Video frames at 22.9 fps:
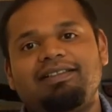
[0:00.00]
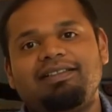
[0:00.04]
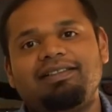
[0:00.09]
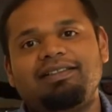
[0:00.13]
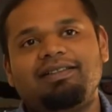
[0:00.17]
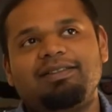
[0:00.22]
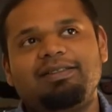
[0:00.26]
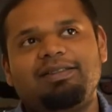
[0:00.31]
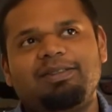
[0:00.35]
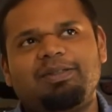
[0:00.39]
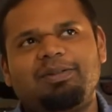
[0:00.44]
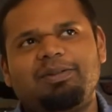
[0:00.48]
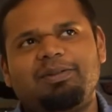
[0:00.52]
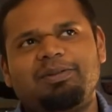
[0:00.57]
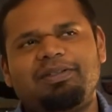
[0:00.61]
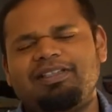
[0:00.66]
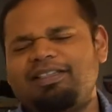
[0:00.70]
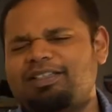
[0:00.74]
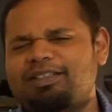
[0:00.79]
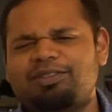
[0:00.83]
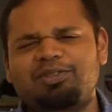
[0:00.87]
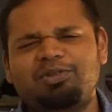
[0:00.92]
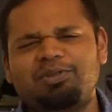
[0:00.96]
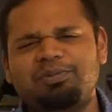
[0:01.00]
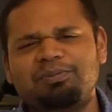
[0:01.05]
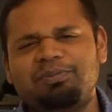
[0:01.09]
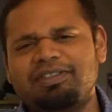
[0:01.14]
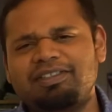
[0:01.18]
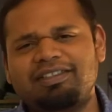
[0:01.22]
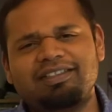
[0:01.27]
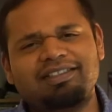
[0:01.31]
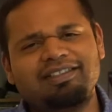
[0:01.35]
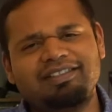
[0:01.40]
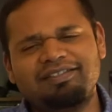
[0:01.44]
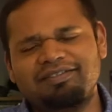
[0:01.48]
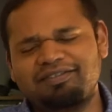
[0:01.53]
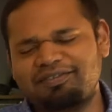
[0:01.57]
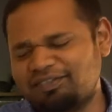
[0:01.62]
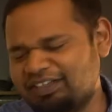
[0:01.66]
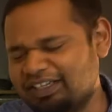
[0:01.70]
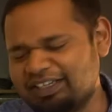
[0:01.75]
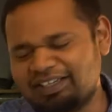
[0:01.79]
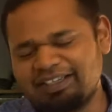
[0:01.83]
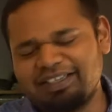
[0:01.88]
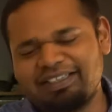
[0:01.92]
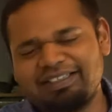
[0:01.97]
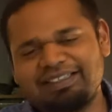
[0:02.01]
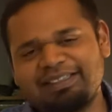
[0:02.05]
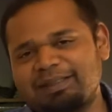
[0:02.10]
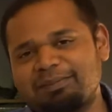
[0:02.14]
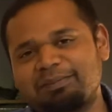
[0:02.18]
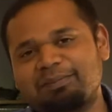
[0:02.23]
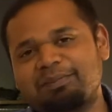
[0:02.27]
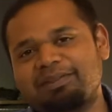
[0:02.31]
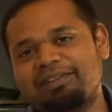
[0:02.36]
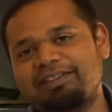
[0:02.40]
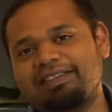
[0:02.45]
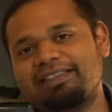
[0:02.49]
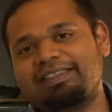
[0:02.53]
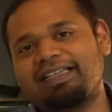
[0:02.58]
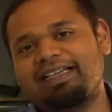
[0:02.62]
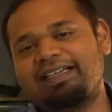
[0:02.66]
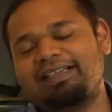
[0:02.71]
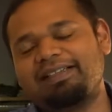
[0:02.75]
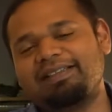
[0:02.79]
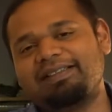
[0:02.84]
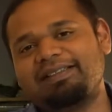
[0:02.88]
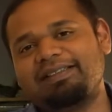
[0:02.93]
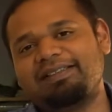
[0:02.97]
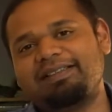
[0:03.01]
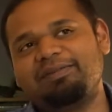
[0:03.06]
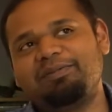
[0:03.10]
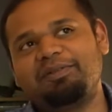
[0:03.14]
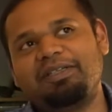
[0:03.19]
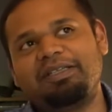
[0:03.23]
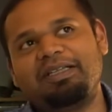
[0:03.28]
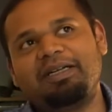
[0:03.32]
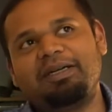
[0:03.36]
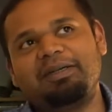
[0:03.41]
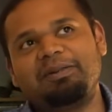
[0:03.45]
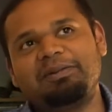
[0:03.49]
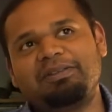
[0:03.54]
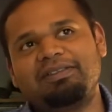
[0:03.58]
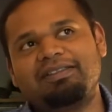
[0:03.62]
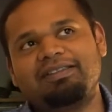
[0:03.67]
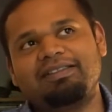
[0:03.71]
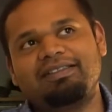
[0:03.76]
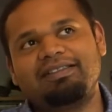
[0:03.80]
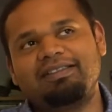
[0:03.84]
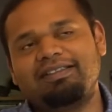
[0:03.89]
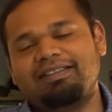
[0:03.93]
So the Kachumbar is a very simple salad without